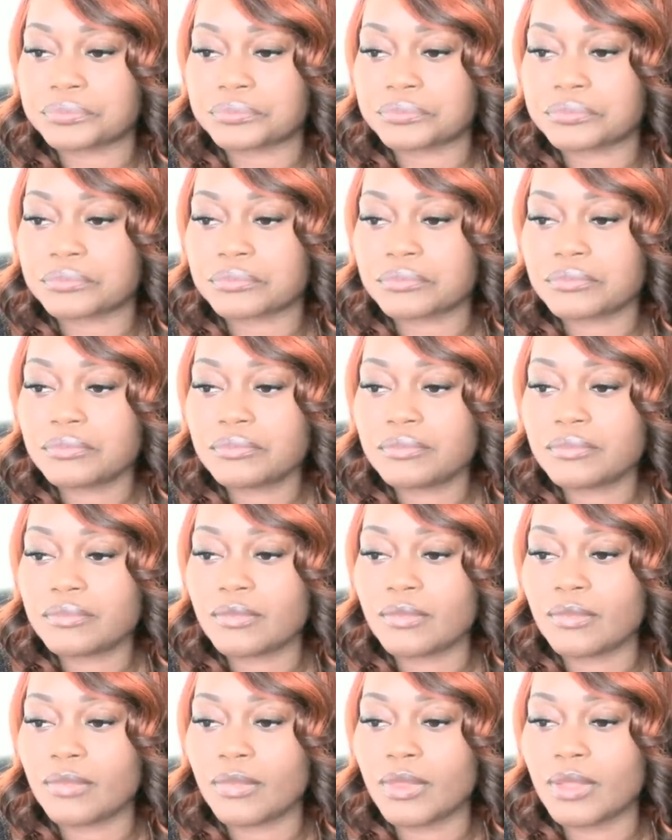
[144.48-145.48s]

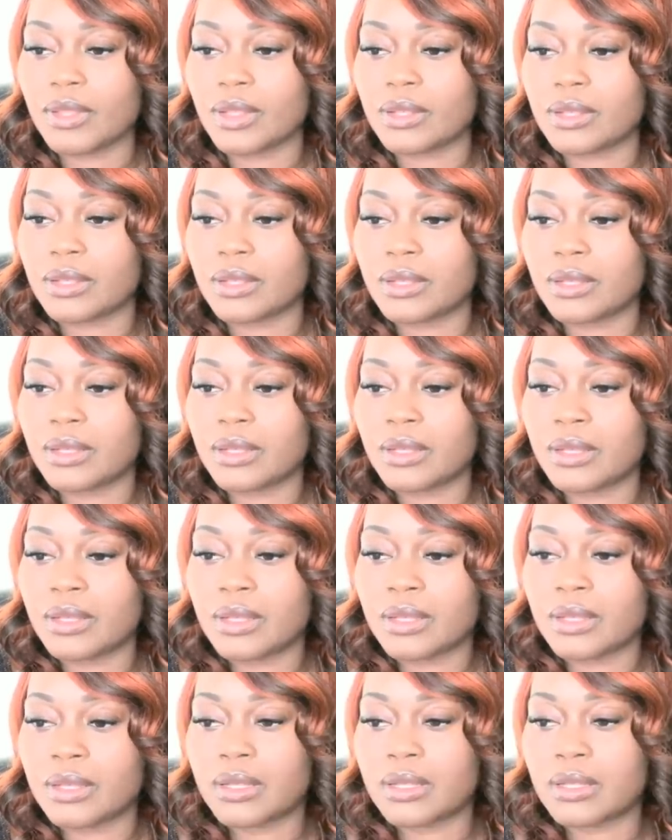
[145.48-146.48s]

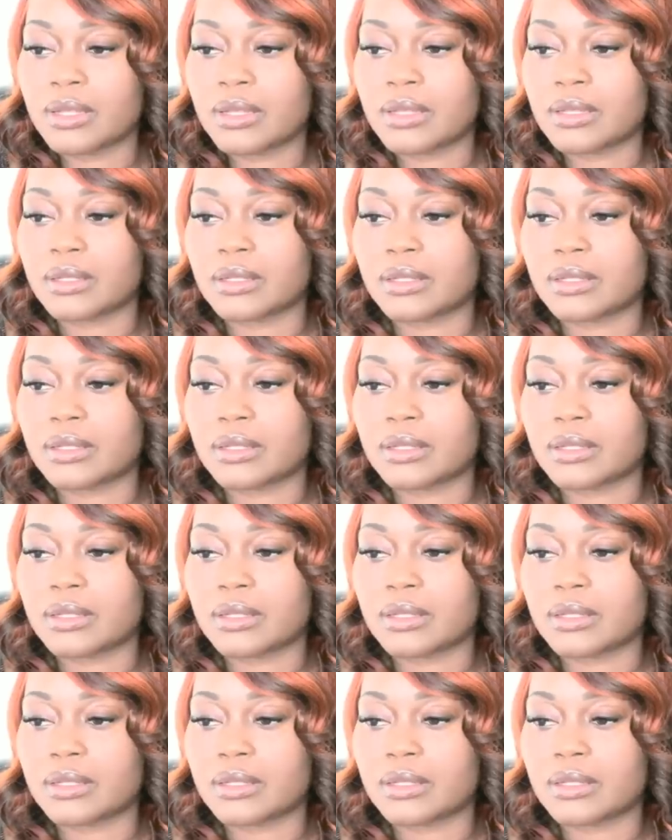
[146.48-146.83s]
(no one is talking)